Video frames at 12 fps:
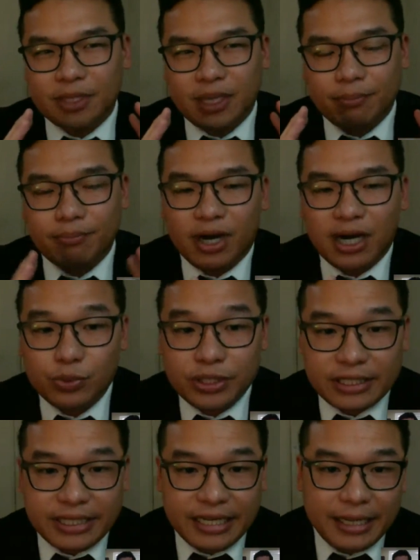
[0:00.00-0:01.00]
bond with a
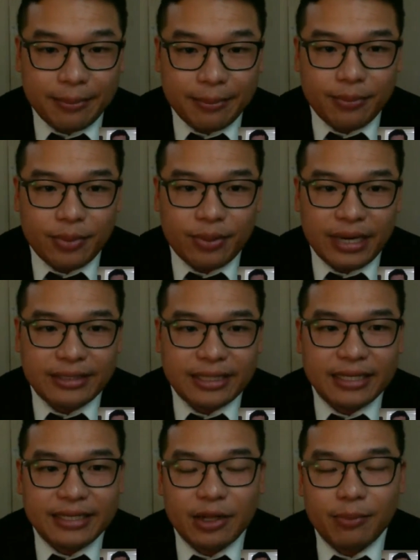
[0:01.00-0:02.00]
team, right,
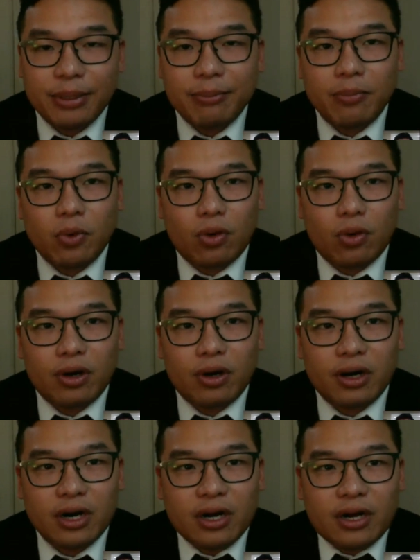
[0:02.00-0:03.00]
then they'll be more
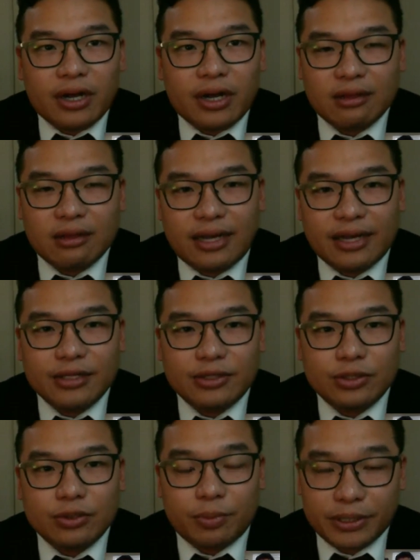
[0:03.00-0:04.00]
inclined
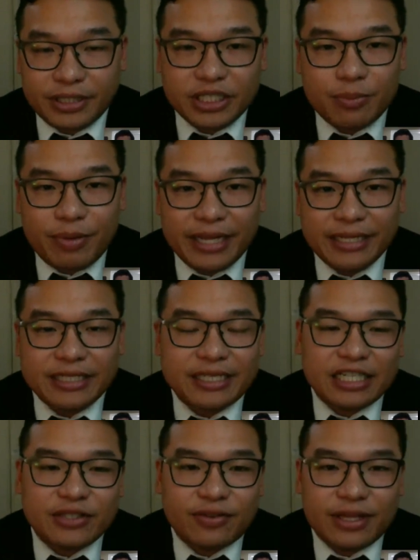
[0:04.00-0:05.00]
to participate in these
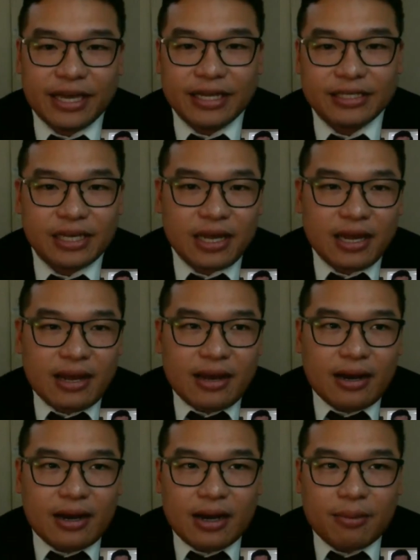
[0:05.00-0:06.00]
kinds of things.
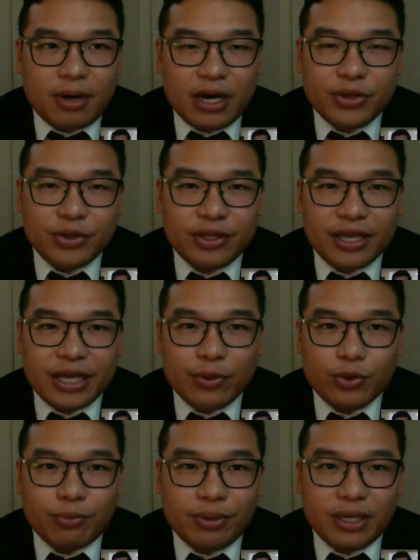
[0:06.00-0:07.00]
Other thing
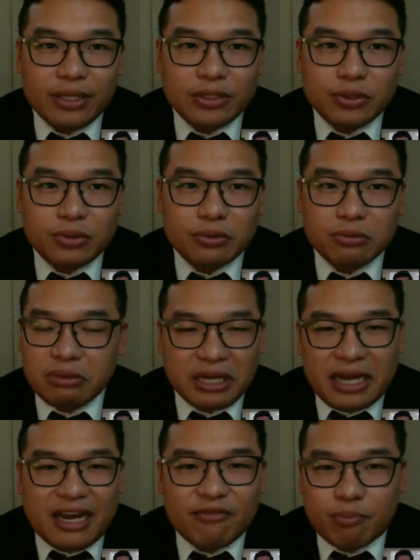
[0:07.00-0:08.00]
would be to
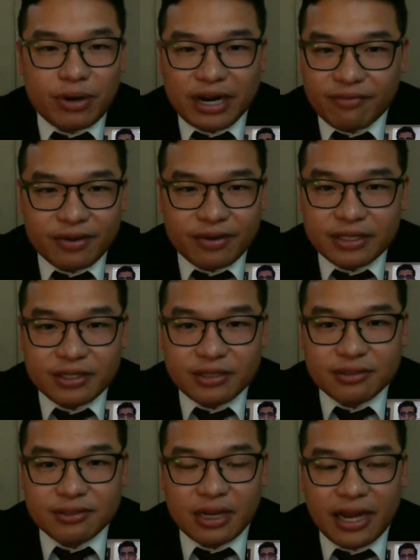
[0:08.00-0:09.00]
have
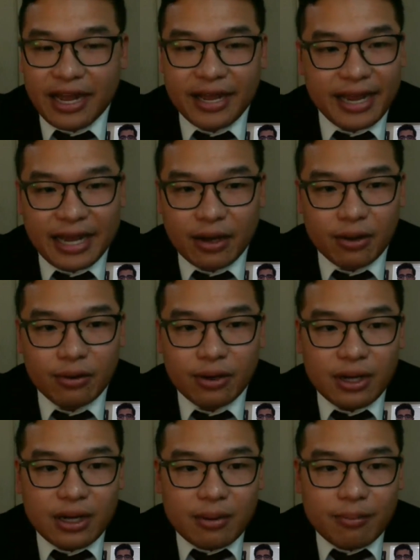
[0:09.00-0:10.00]
breakfast, hang out,
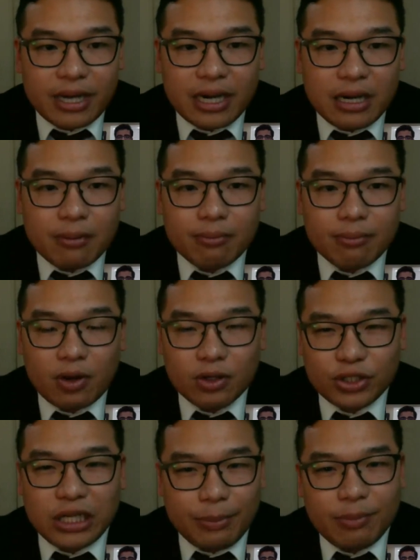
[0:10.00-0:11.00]
but
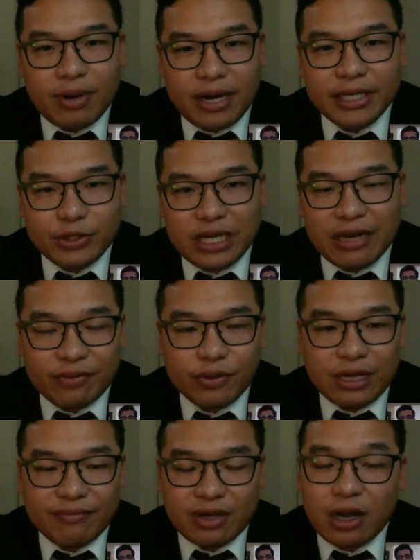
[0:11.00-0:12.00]
also keep in mind that you have
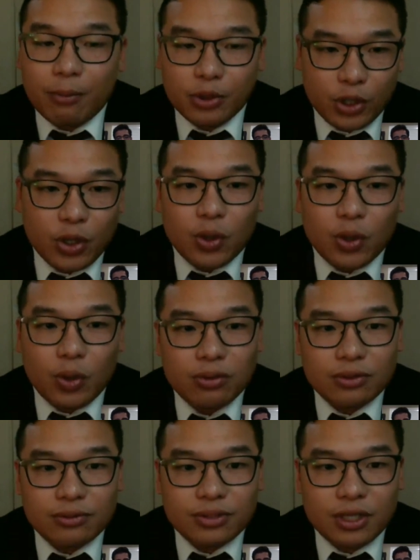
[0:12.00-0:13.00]
to have a common goal.
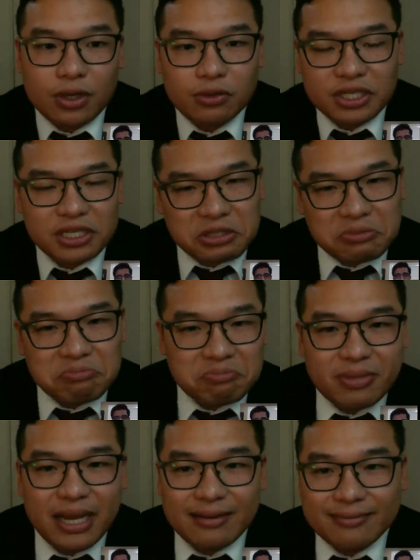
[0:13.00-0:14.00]
So just,
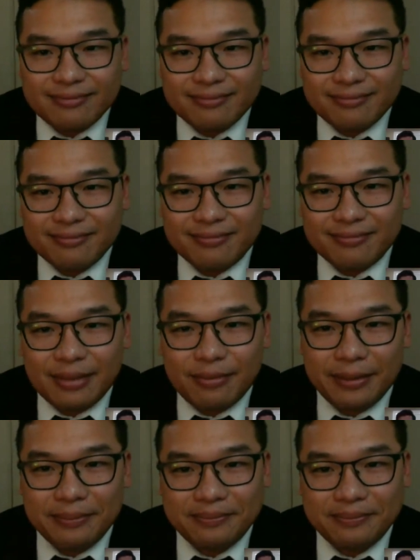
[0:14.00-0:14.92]
that'd be it.